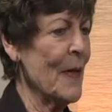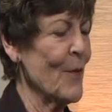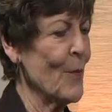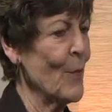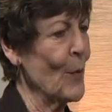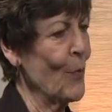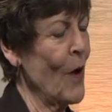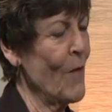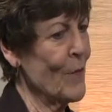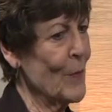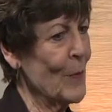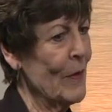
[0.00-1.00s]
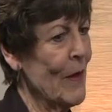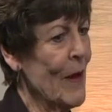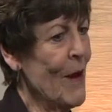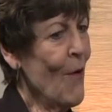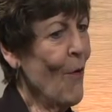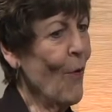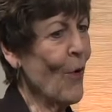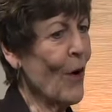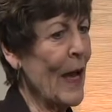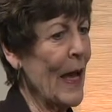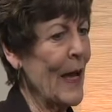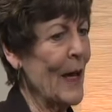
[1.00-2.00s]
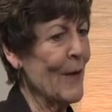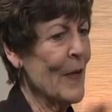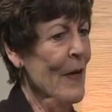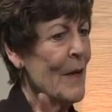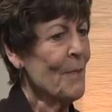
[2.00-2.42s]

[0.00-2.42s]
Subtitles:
either more profitable or have